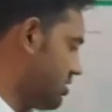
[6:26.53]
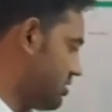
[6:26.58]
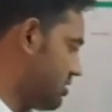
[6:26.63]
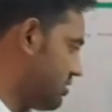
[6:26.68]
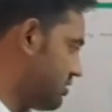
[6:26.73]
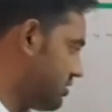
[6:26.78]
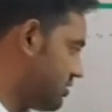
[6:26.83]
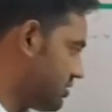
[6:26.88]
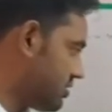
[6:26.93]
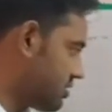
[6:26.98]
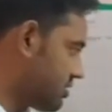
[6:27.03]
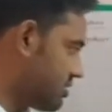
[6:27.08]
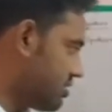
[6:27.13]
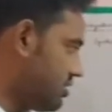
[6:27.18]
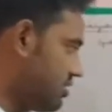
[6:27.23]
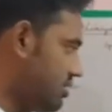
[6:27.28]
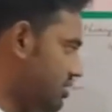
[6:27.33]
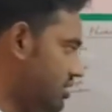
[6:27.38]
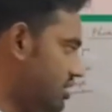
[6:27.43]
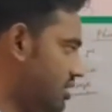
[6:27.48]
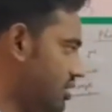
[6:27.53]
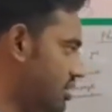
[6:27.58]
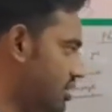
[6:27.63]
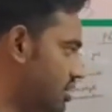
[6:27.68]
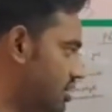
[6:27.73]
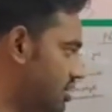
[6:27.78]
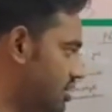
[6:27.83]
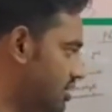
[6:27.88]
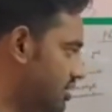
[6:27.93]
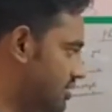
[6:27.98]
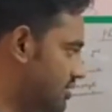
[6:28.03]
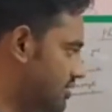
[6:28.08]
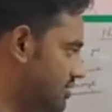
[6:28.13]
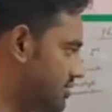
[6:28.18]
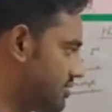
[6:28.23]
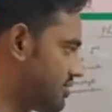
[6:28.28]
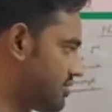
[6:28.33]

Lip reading: [no speech]